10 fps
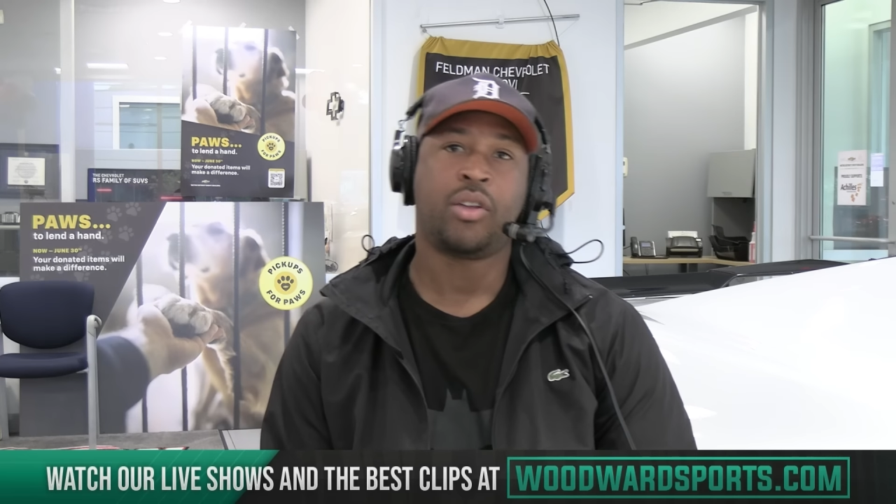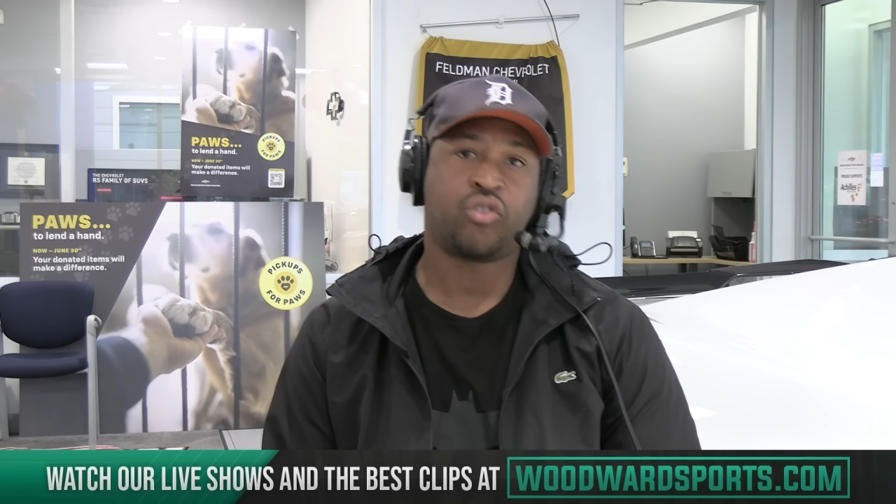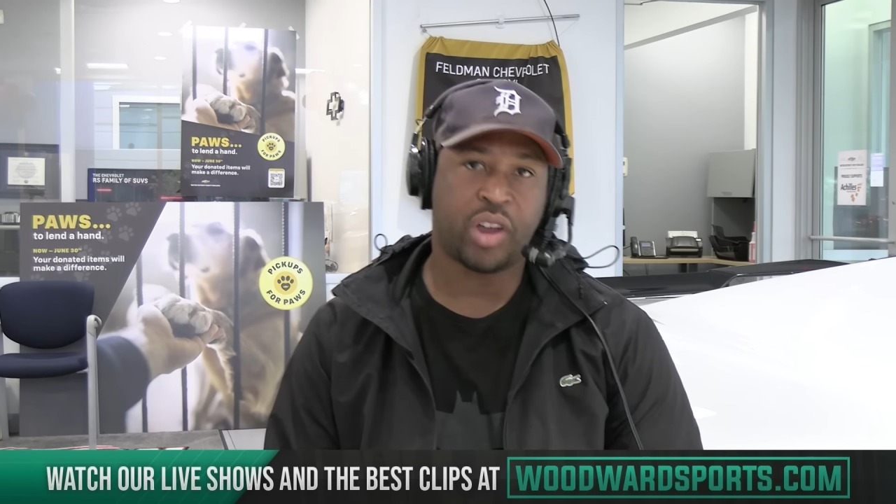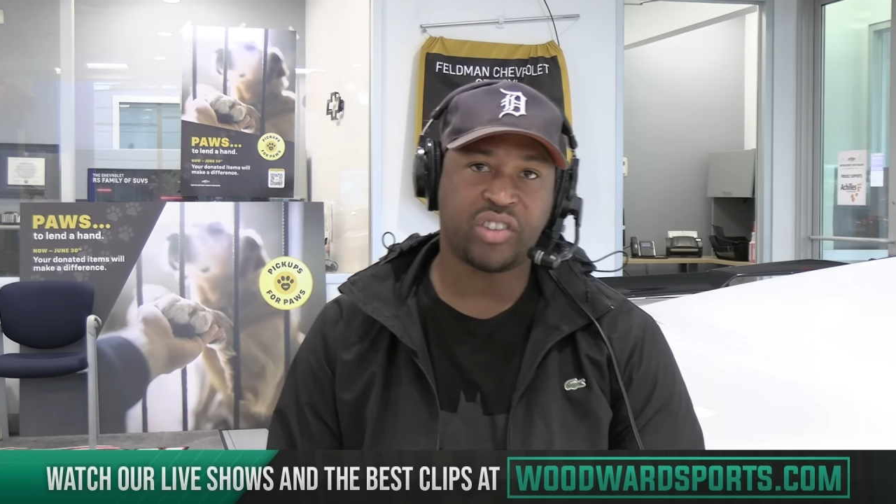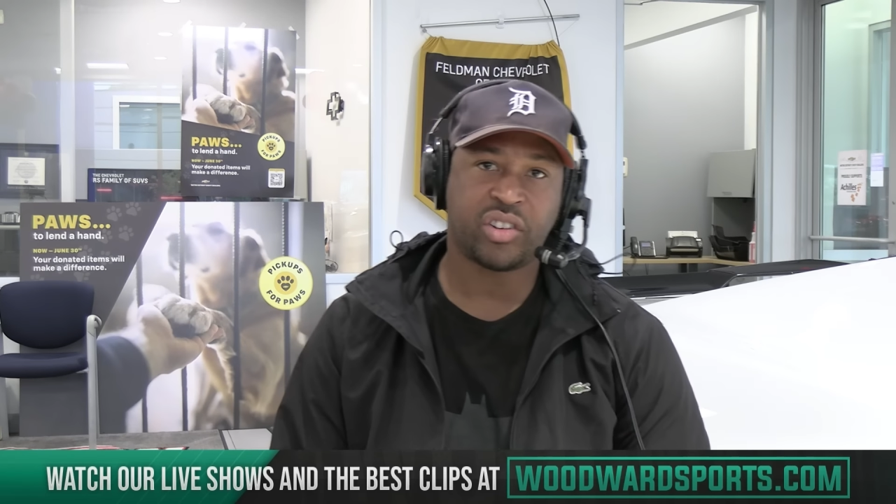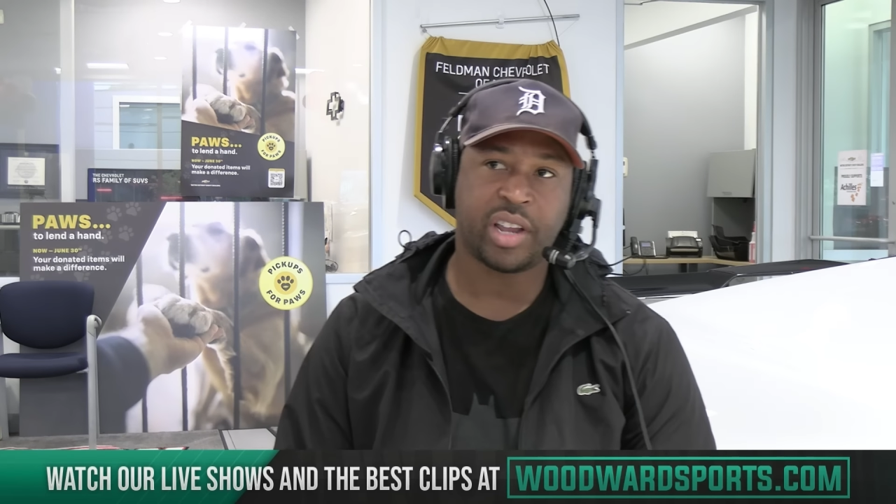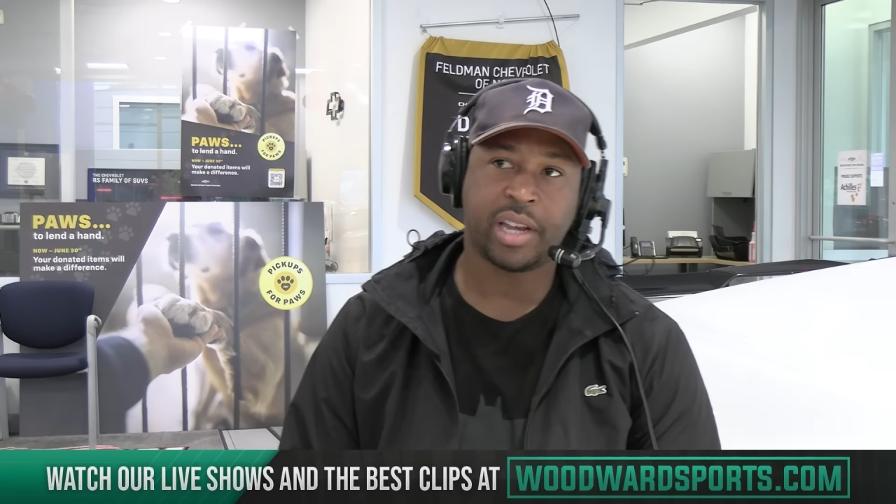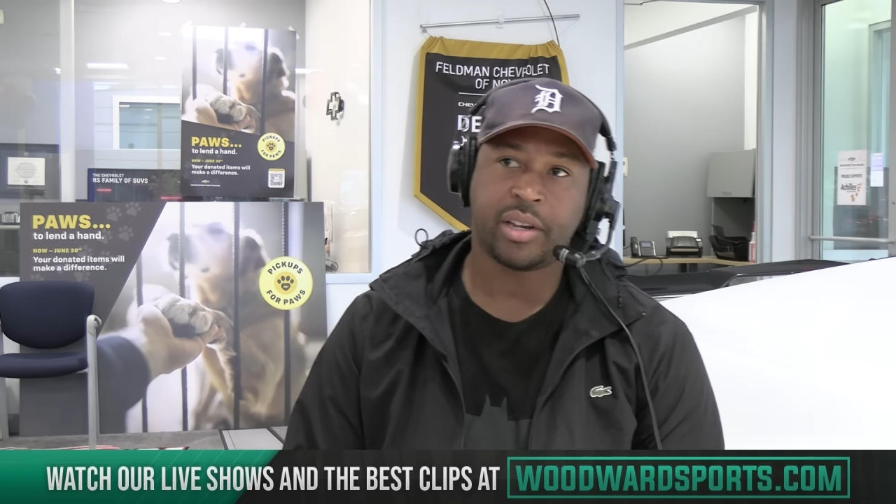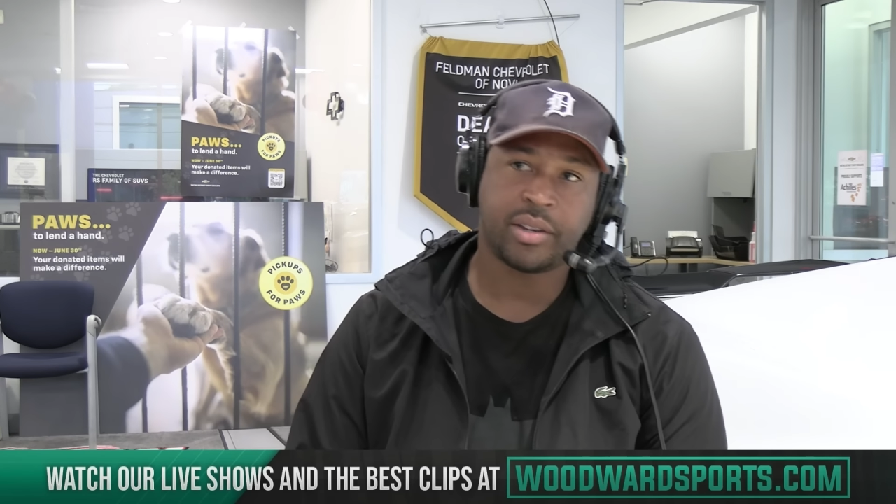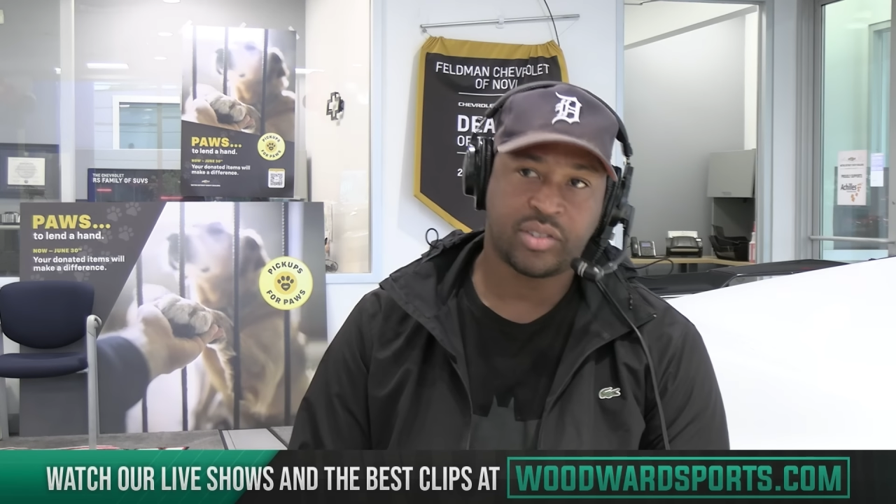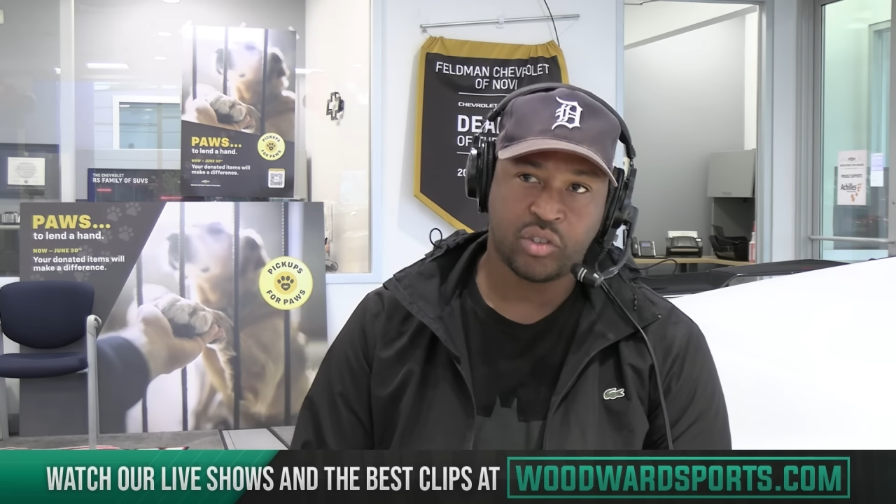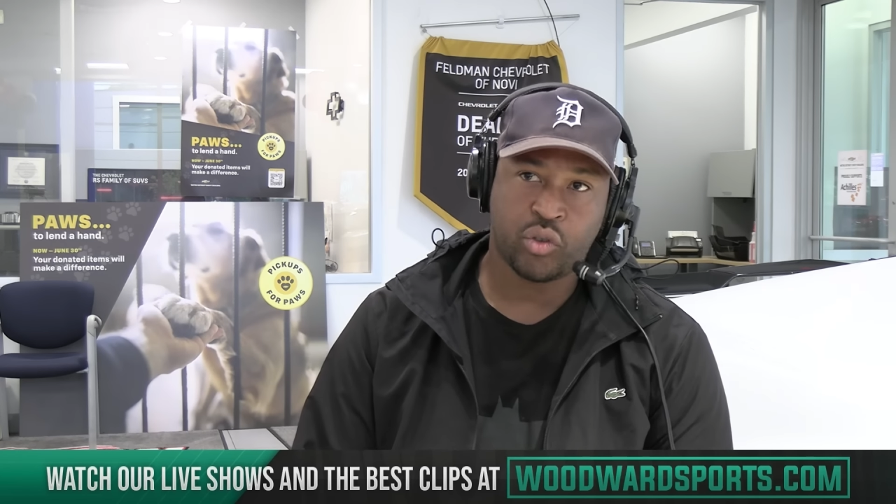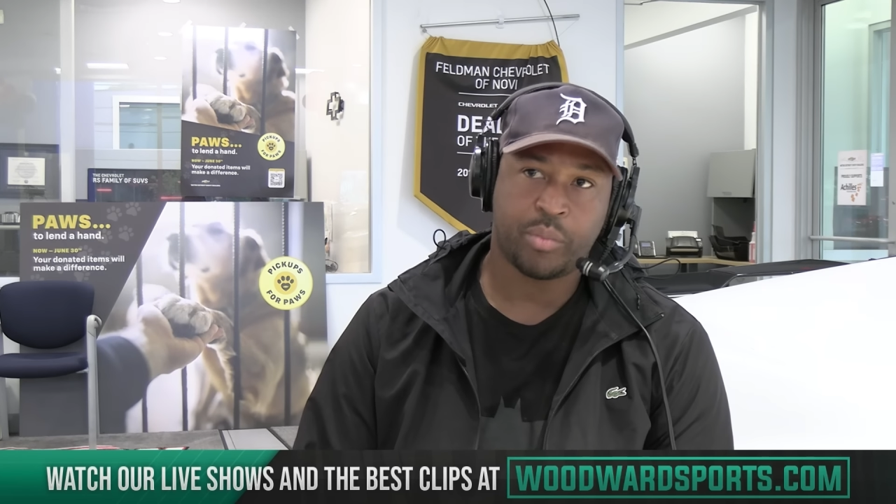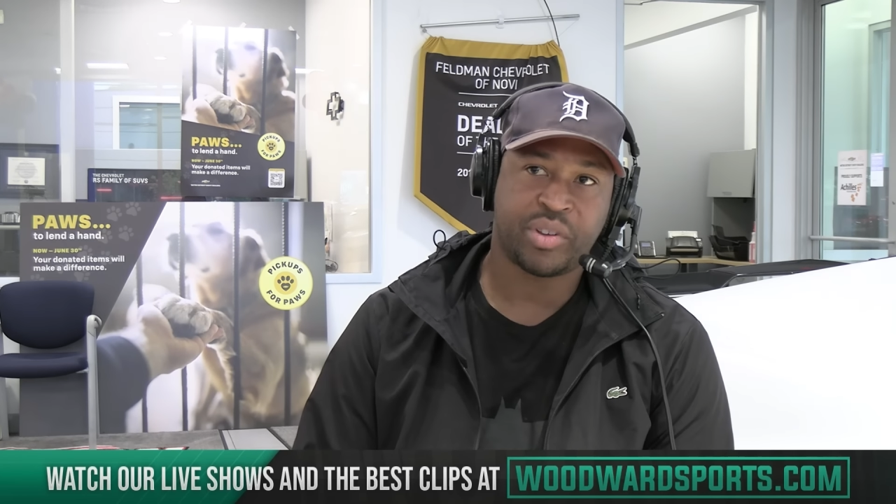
Trajan Langdon and the Detroit